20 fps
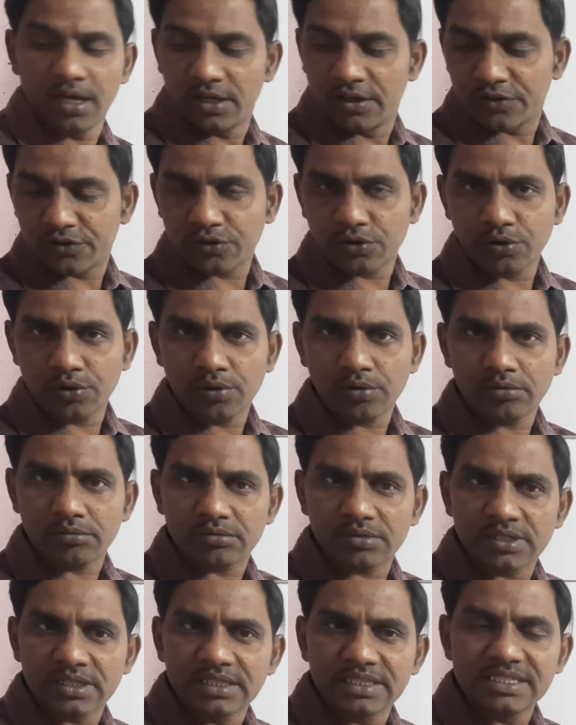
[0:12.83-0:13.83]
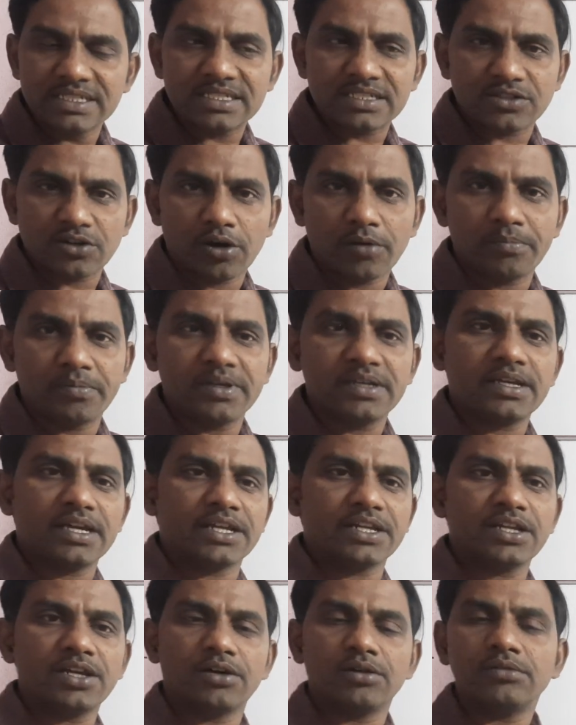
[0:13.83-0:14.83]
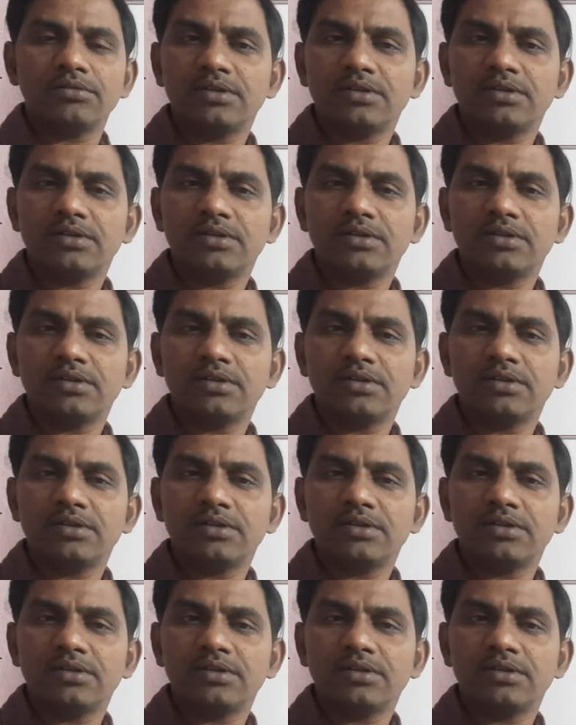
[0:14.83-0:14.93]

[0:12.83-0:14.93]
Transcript: So this topic anyhow,